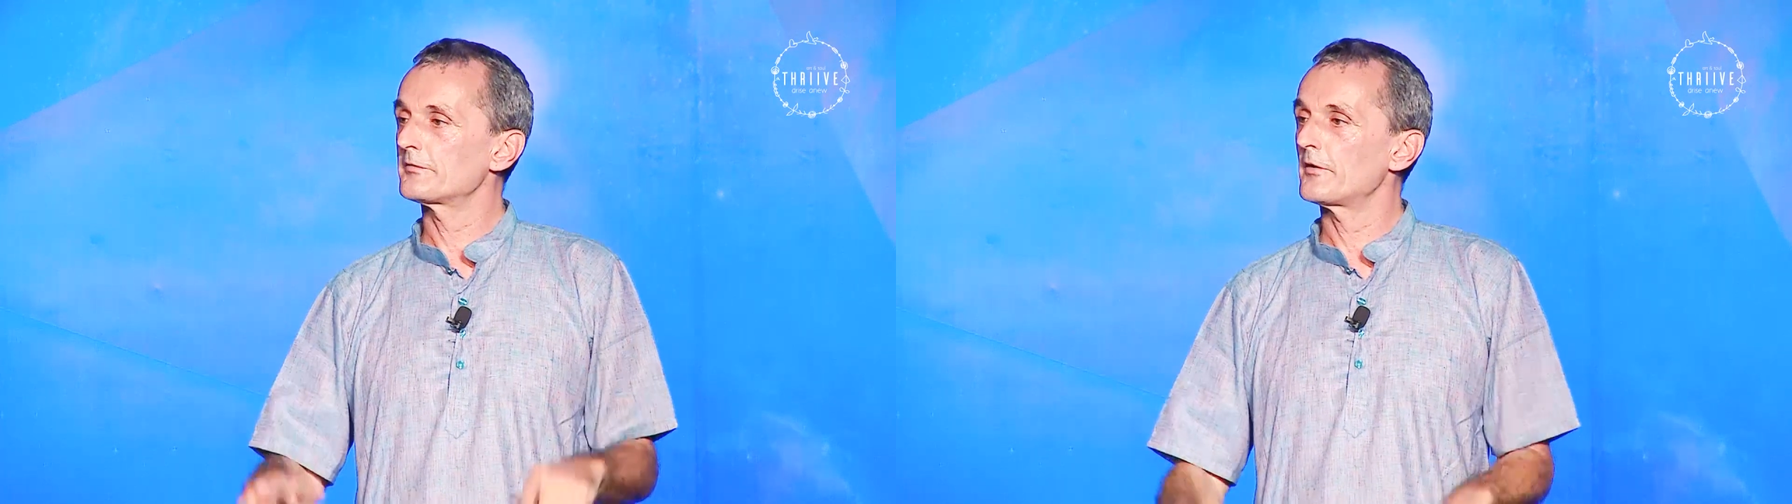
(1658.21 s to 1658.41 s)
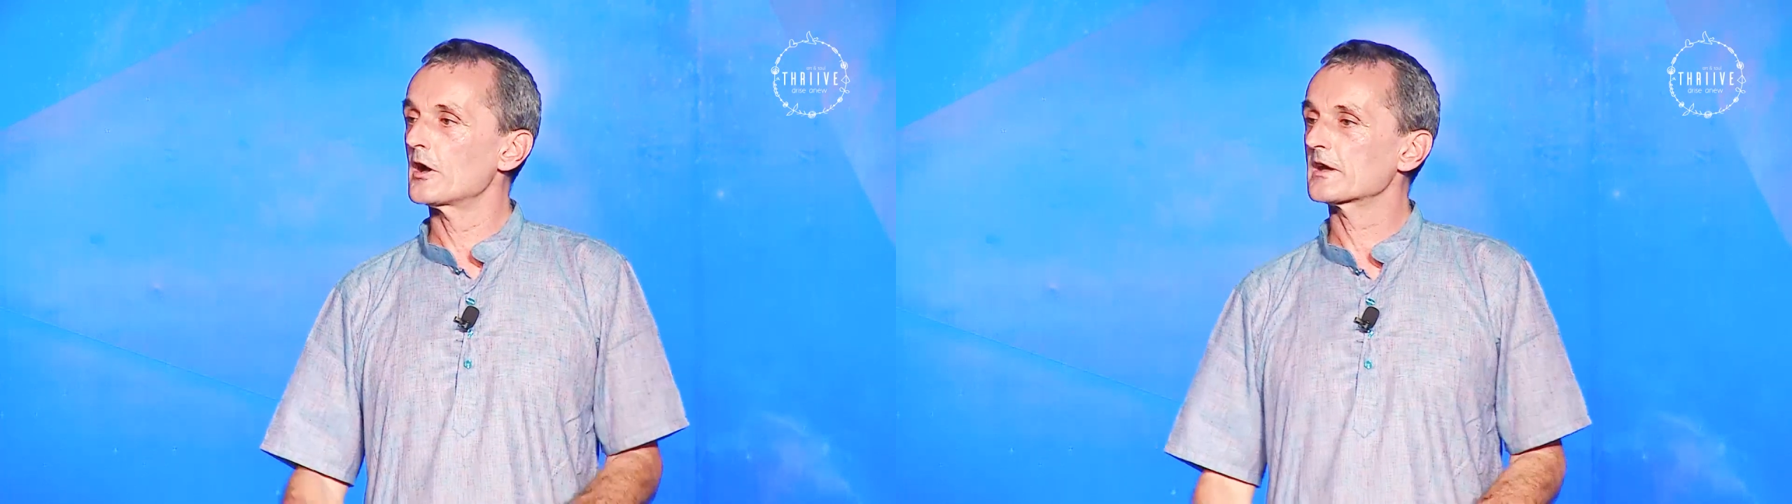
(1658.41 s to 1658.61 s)

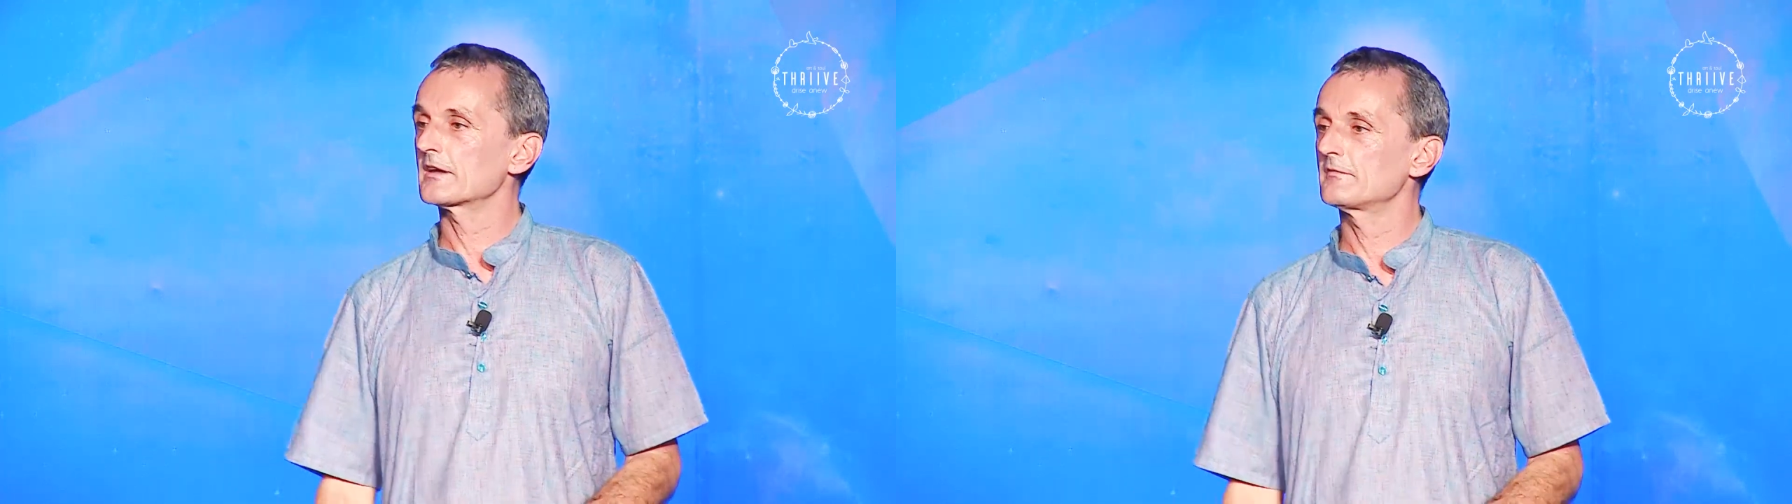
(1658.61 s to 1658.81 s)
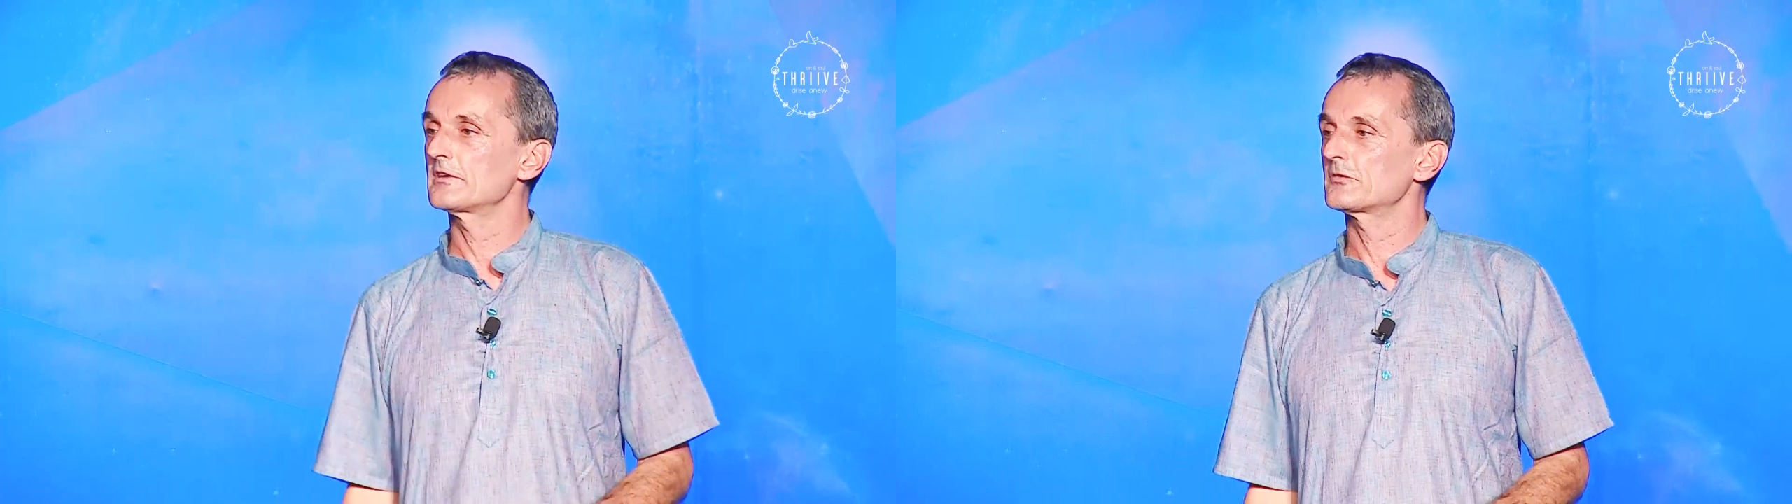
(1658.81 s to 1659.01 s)

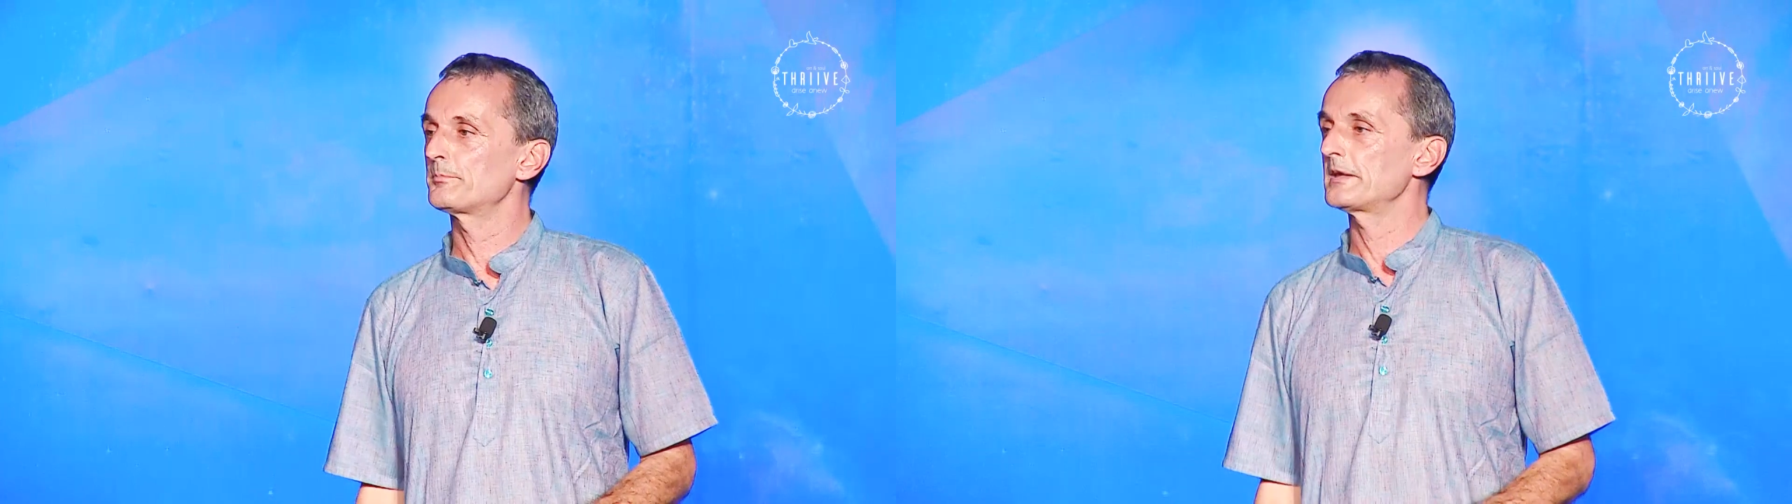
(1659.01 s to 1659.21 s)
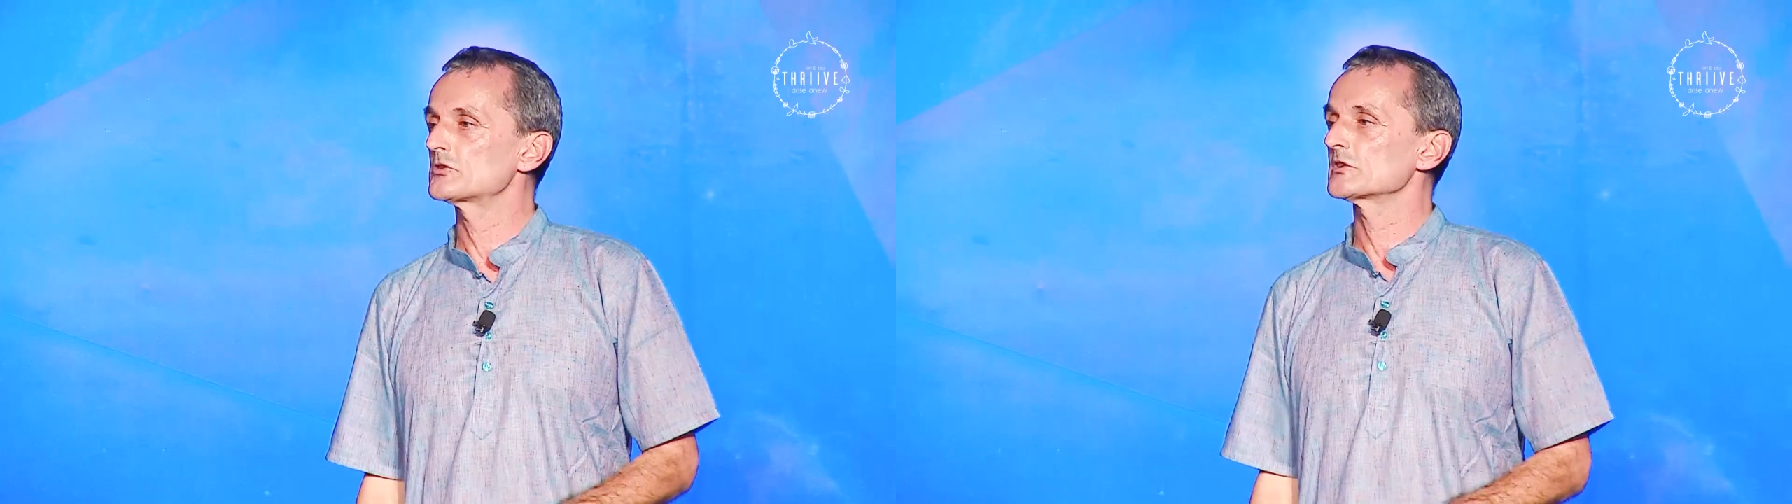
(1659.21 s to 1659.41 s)
working with
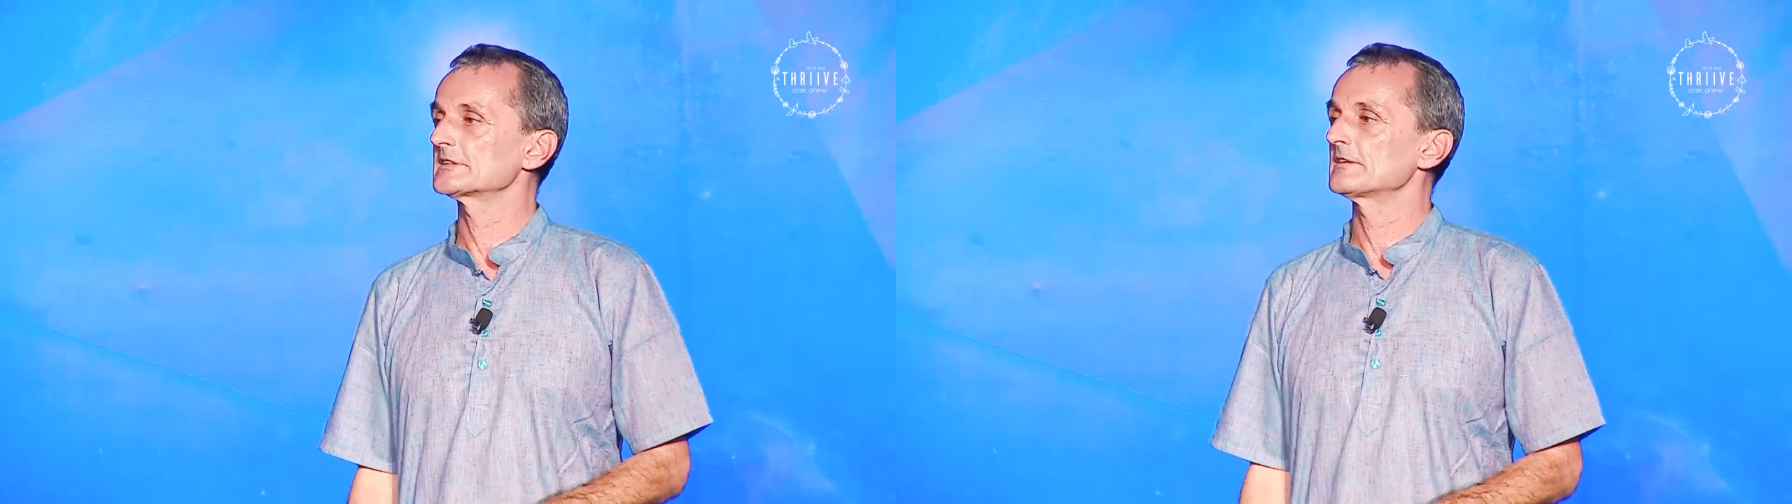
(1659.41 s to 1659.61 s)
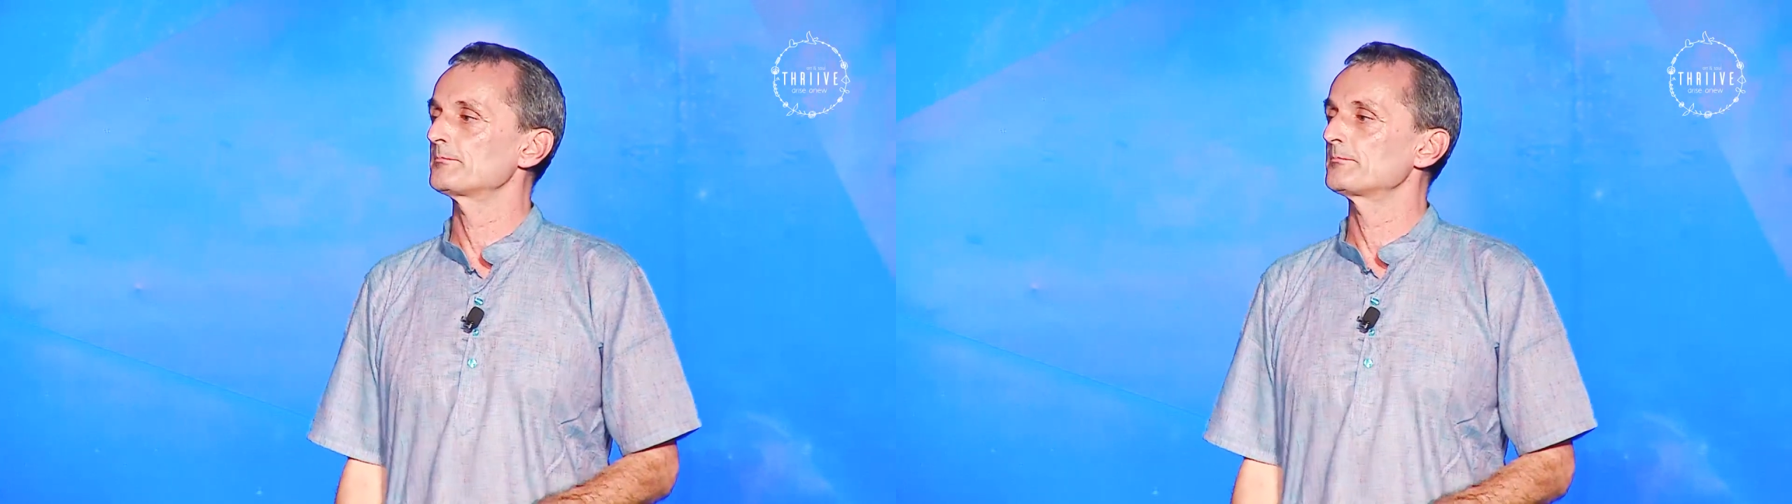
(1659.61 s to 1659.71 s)
speeches and